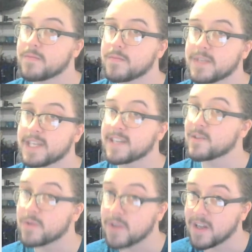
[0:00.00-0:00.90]

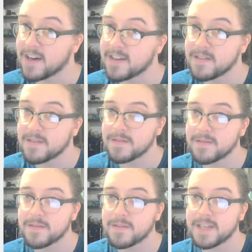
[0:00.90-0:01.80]
Quetzalcoatlus.
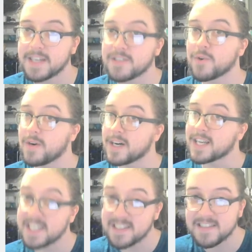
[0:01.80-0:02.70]

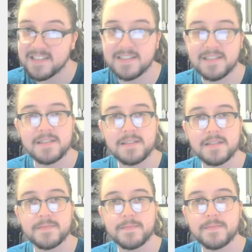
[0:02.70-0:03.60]
Quetzalcoatlus.
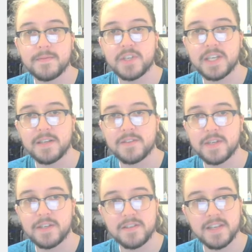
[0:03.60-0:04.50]
Giant
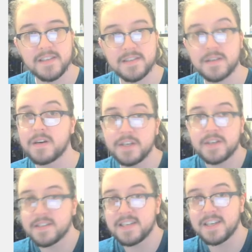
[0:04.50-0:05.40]
constrictor snake. So you
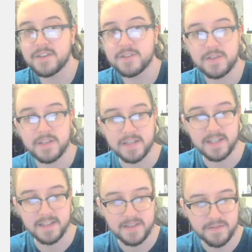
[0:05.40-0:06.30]
can see how there's utility in
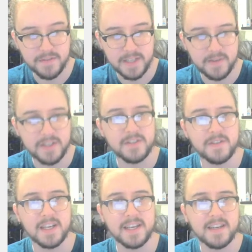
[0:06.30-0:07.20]
this. You can find creatures you
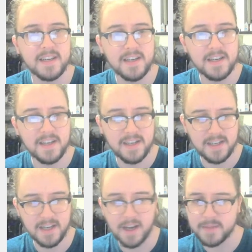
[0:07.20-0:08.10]
like.
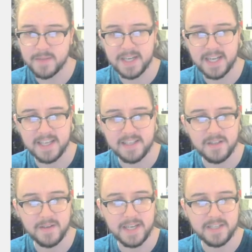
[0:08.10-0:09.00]
Something I like to
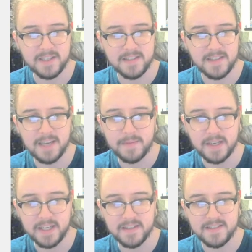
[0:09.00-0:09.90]
do actually is to come down
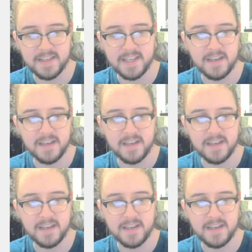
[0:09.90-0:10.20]
here and say,